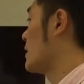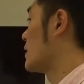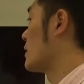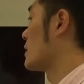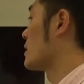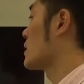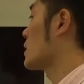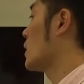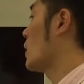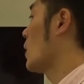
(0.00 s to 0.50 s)

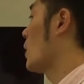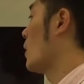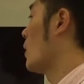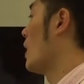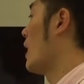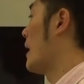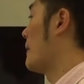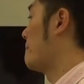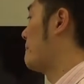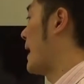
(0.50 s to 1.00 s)
here called
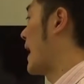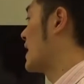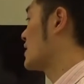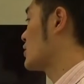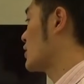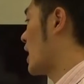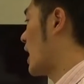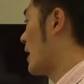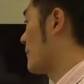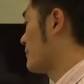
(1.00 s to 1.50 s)

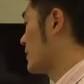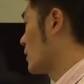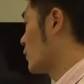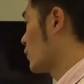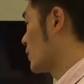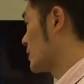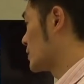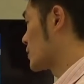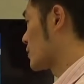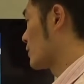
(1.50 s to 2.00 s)
Batch Update
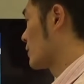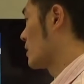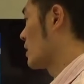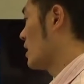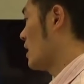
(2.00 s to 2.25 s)
Wizard.